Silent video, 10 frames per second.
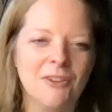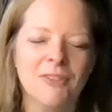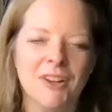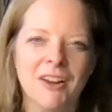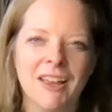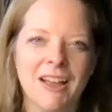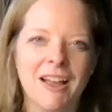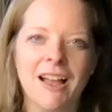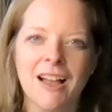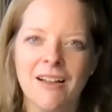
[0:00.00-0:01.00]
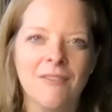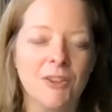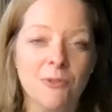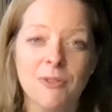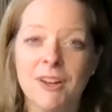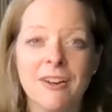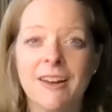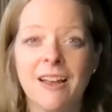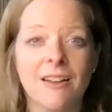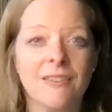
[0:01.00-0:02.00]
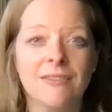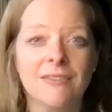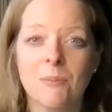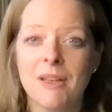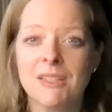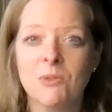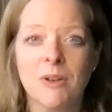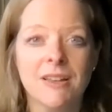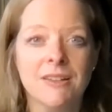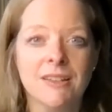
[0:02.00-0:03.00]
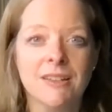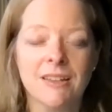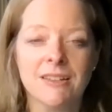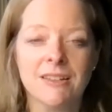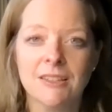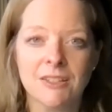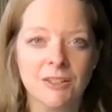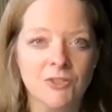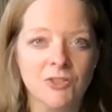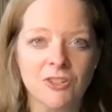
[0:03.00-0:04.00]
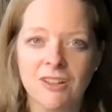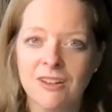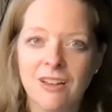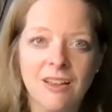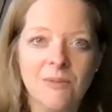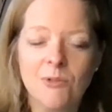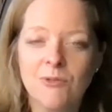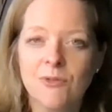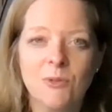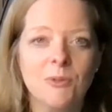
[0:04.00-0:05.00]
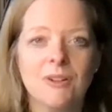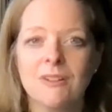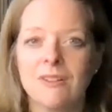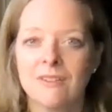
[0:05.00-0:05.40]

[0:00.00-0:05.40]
figuring it out. The best way to get to the solution and move forward.